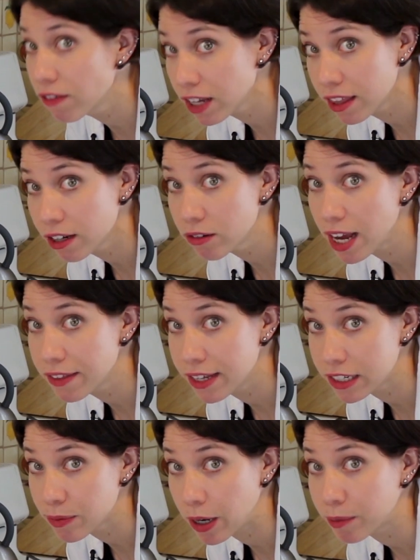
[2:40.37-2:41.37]
everything
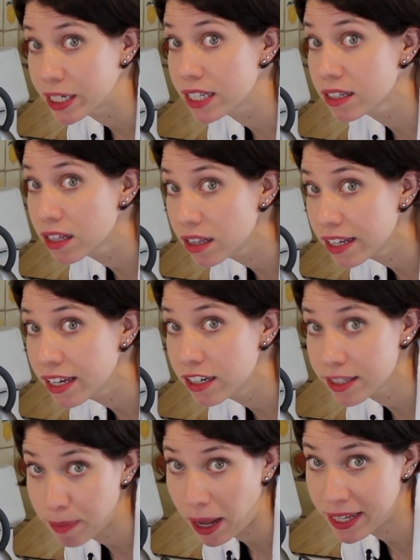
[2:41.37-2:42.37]
around the experiment as
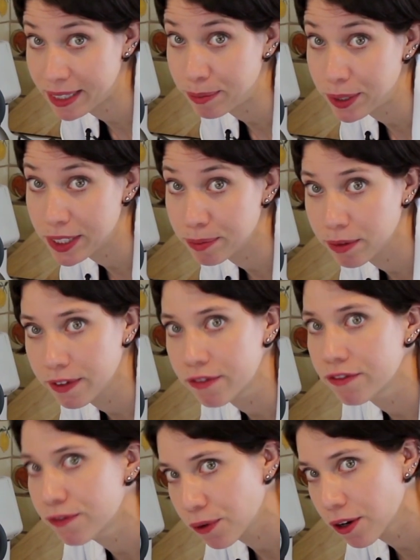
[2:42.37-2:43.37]
clean as possible to
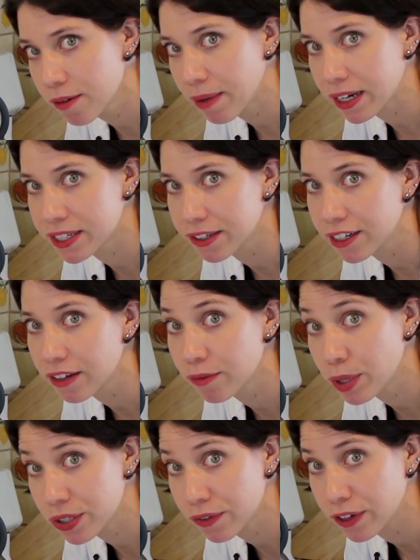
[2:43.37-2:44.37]
prevent foreign
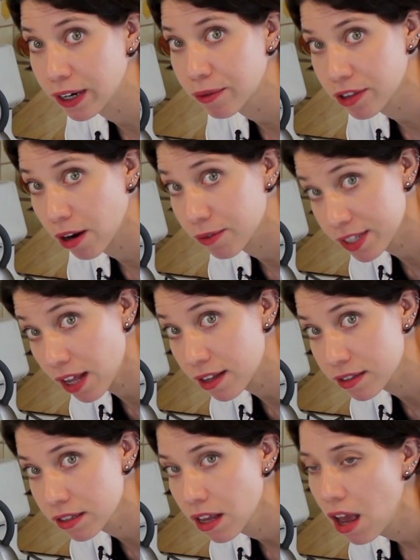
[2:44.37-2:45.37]
bacteria from interfering with our
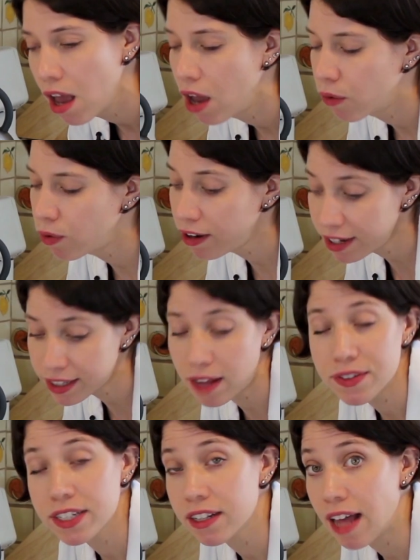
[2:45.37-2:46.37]
results. Wearing
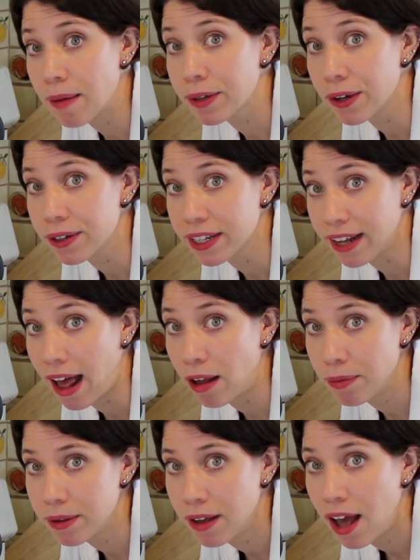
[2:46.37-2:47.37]
gloves and a lab coat can
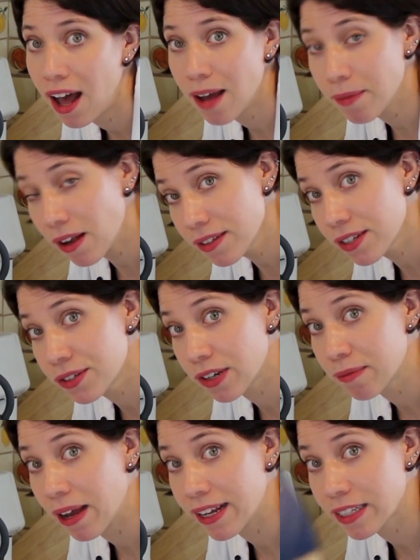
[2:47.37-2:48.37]
help. I'm also doing